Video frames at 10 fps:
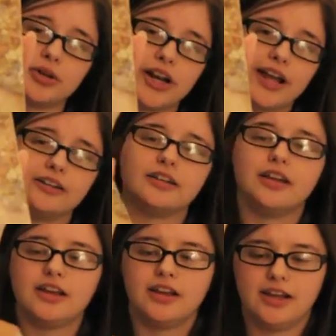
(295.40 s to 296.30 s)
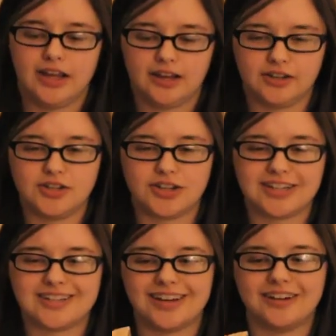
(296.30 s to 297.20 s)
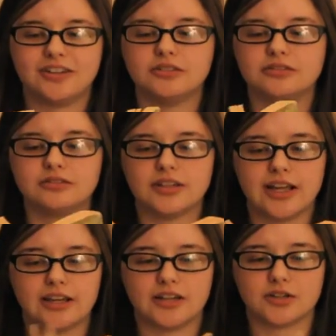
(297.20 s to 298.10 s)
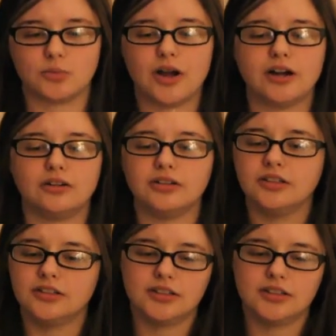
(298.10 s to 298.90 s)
Burnett, and you can tell it is well